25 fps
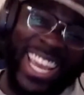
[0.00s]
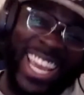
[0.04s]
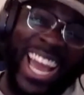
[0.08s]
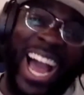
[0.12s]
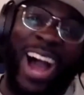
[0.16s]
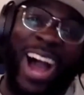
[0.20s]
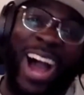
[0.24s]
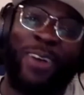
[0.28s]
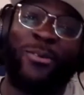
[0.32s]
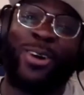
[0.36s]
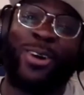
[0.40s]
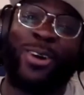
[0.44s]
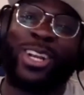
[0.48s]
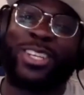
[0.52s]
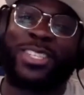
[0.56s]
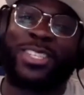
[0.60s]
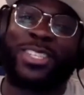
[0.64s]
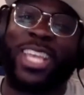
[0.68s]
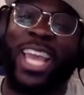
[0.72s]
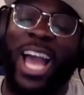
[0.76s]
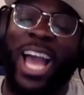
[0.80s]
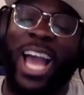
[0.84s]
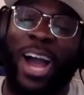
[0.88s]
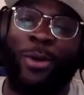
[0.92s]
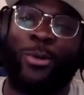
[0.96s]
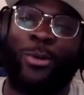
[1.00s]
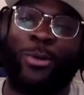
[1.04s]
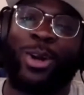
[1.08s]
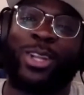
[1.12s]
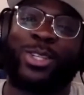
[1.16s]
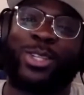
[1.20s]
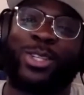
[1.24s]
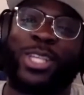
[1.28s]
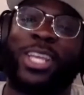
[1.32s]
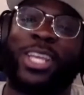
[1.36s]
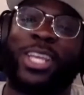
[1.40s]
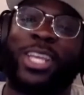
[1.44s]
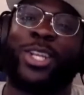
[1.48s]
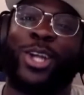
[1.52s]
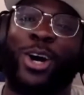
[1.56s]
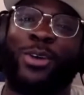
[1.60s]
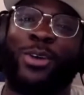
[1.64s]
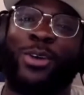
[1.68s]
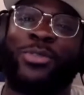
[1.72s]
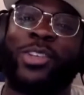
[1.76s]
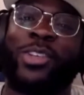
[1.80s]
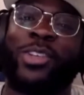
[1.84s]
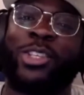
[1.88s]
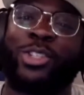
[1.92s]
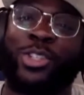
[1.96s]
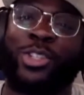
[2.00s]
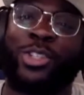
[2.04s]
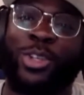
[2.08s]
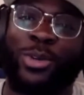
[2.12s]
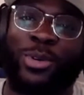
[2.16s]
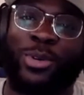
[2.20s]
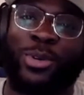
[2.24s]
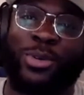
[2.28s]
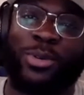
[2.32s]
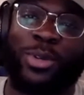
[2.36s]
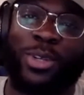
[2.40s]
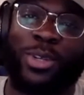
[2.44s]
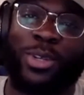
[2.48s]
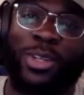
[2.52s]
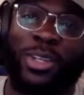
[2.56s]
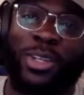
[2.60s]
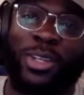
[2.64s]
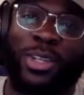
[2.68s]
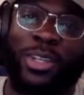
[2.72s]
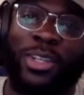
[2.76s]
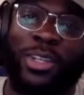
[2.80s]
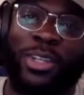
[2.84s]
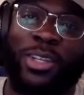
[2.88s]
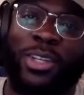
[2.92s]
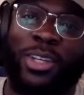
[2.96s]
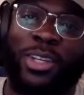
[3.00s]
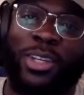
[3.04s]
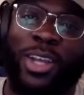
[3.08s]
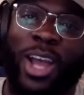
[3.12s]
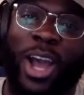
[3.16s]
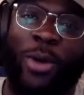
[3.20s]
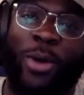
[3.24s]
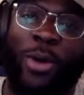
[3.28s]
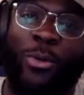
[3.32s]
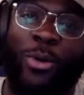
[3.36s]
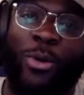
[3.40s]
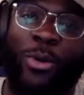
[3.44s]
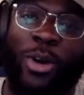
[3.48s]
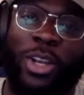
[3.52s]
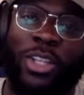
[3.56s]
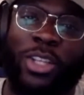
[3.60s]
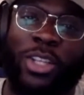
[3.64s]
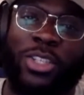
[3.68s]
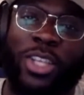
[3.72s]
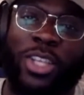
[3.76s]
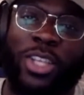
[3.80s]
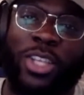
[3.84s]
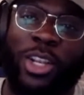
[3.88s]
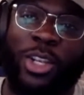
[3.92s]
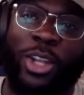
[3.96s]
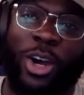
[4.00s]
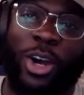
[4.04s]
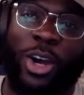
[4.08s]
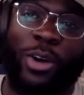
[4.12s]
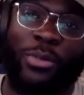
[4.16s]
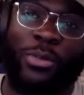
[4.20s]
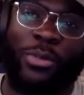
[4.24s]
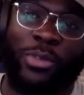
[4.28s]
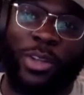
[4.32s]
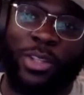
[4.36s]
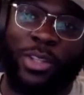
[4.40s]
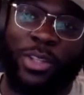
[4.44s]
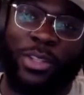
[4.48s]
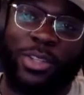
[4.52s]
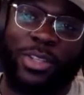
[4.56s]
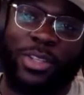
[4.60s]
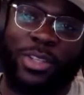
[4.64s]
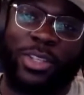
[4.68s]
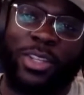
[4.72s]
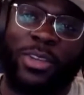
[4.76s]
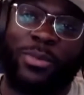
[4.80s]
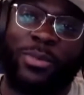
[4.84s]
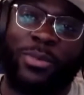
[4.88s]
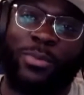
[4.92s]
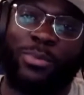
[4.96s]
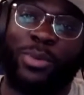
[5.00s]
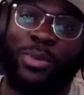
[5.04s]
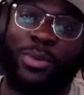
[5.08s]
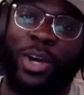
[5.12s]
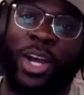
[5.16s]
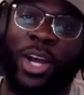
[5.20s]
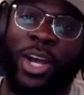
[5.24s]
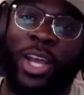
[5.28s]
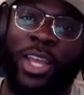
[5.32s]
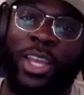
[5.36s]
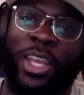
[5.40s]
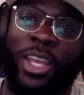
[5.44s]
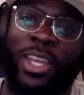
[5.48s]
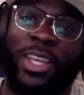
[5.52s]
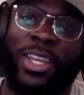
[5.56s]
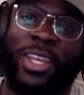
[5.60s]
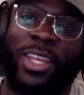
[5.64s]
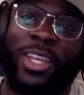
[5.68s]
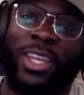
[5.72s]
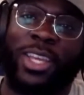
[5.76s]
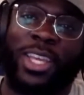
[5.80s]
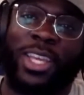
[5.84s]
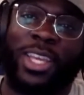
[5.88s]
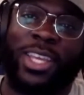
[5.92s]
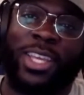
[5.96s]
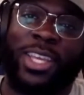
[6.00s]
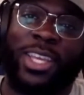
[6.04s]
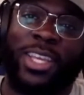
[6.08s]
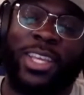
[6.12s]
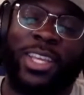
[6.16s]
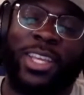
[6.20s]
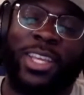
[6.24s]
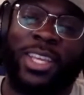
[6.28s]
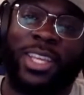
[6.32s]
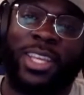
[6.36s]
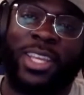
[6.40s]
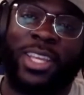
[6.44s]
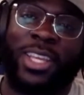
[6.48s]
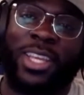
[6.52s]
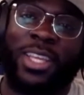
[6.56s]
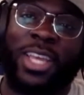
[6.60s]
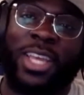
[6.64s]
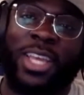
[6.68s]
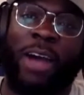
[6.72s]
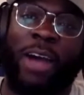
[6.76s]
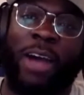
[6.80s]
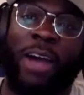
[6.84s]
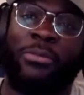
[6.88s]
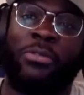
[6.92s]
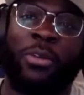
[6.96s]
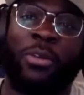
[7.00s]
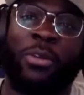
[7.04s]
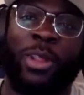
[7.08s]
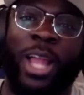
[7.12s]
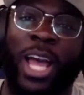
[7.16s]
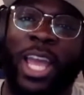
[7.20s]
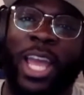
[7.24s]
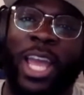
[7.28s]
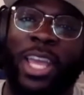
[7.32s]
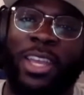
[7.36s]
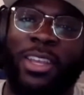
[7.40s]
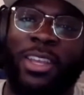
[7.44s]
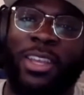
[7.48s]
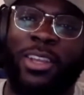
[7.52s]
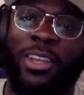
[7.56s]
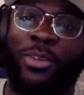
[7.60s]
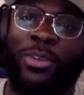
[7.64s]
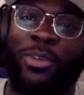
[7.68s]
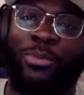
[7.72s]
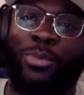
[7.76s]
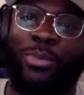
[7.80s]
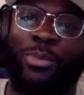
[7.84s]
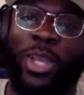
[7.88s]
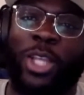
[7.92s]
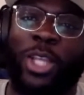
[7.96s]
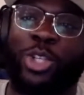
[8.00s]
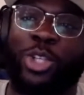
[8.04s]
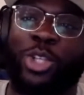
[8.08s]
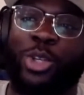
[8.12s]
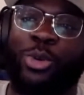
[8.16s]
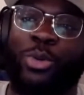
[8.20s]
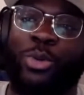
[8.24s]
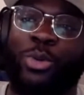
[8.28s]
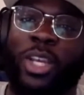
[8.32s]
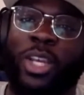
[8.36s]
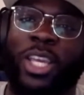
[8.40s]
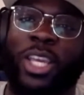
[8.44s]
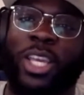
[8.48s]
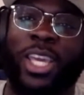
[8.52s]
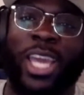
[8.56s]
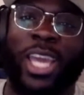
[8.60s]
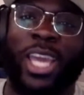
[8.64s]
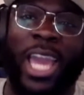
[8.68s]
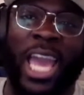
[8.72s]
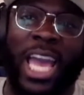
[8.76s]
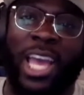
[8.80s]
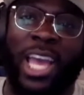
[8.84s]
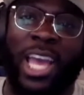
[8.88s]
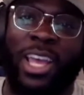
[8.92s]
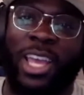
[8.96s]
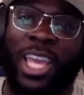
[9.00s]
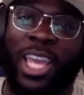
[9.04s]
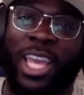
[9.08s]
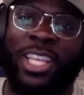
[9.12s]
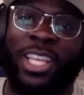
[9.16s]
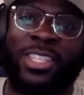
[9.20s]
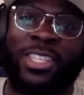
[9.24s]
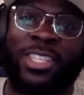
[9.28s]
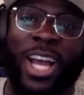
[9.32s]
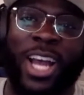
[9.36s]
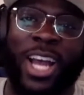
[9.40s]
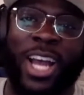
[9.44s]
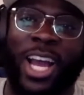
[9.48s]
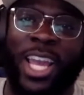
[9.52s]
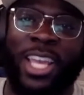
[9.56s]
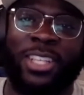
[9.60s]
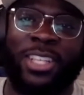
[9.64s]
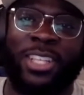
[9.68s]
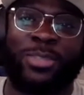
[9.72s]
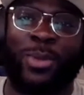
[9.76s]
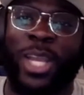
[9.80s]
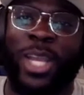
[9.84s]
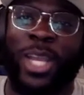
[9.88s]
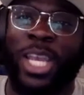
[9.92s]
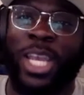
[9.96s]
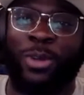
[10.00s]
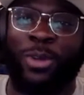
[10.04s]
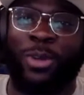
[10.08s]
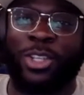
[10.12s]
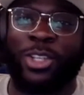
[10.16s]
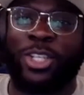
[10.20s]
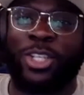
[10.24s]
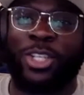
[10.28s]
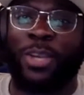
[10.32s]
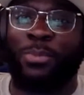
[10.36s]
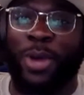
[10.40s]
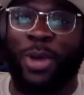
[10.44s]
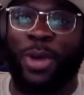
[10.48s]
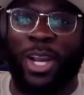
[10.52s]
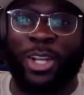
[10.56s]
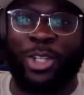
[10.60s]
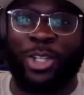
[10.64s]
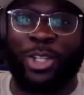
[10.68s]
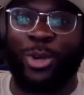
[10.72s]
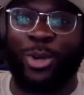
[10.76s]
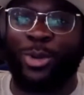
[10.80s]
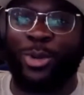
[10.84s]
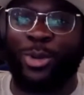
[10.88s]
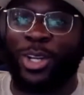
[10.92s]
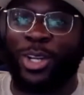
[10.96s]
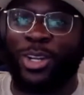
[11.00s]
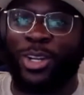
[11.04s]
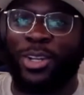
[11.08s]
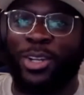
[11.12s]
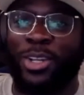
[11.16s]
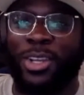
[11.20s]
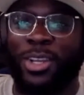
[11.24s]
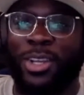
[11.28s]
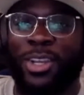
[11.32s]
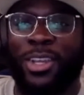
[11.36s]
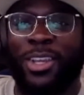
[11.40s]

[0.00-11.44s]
I want to say the Dolphins too. I want to say the Dolphins, but I feel like Minshew, he's playing with a chip on his shoulder.